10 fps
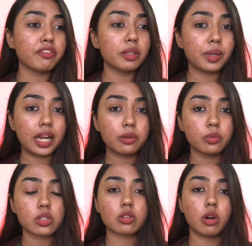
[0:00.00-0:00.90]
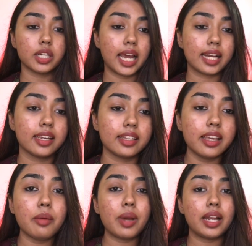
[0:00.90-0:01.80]
even the brand was contacting
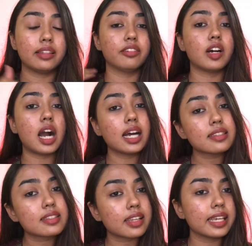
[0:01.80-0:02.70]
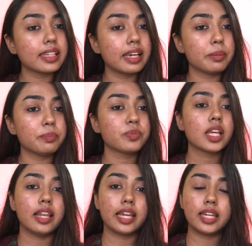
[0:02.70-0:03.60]
them and they were answering them
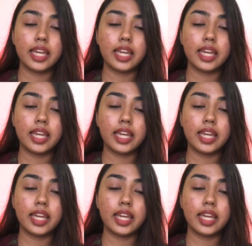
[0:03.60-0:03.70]
like,